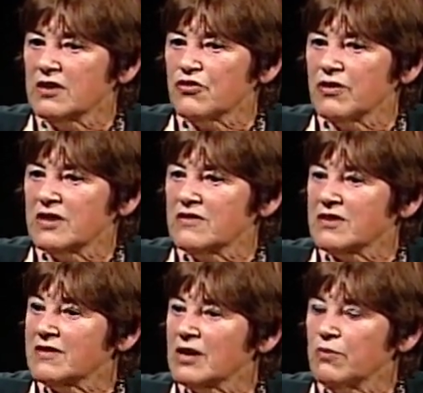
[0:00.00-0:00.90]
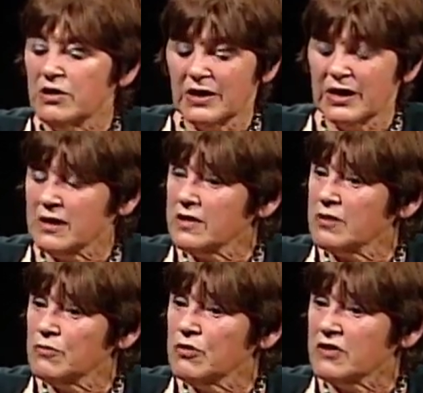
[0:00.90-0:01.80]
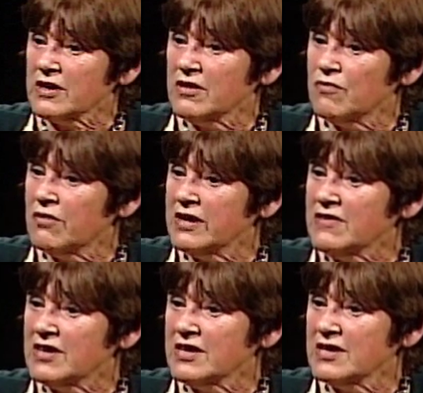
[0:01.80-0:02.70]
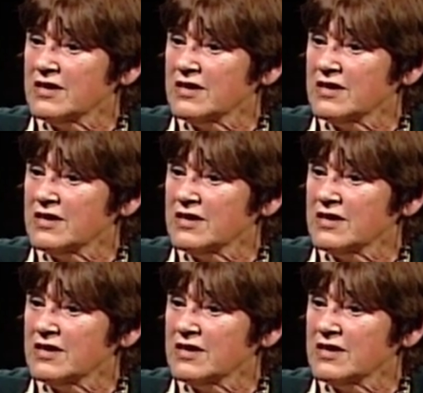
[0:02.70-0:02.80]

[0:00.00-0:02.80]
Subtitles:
traits at day one, like music, writing,